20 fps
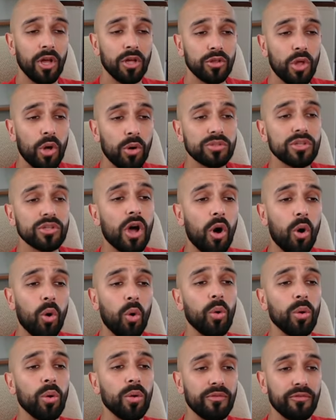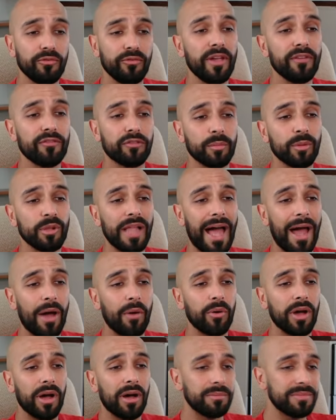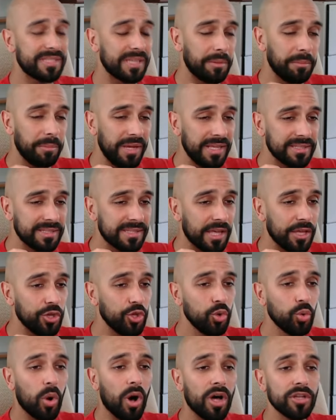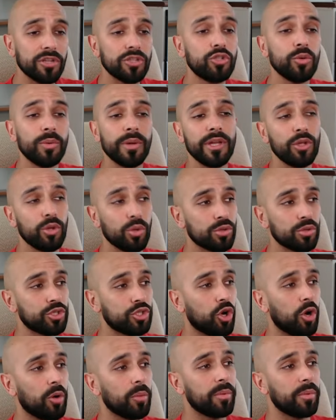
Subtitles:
Those are all favorable outcomes and means that you are doing your job